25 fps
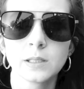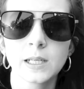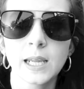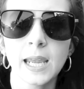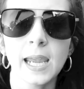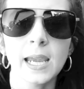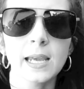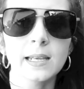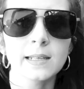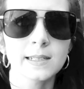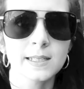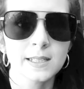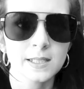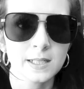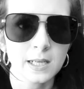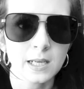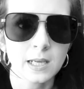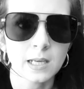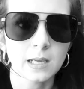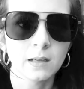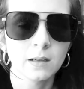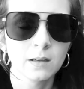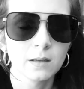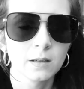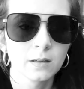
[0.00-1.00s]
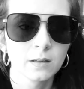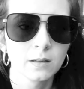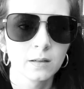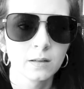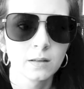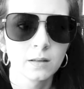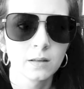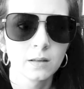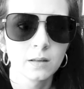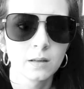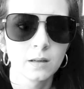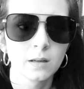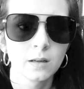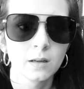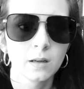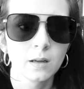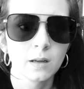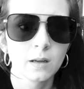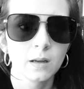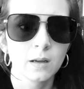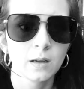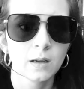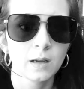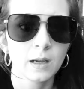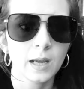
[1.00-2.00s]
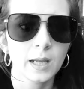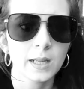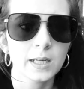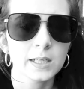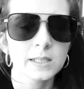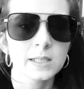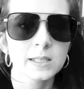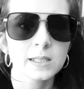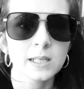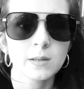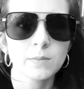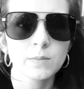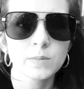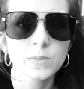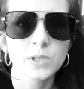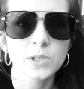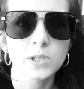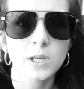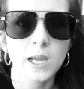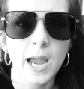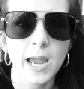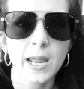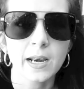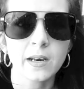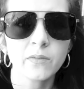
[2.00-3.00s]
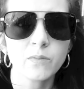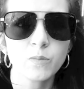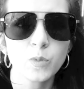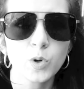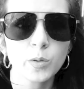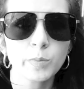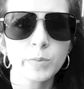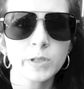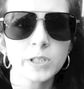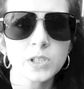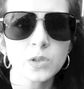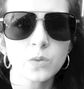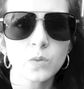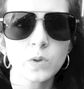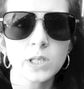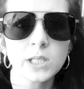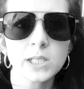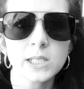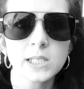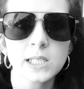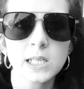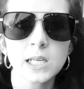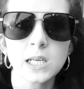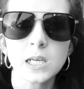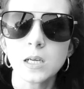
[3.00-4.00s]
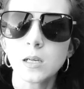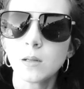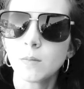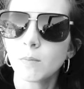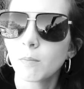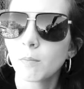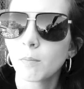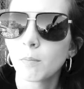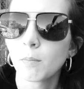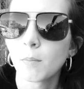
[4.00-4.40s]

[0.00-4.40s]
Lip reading: can't see. And it seems kind of morbid to want to see it,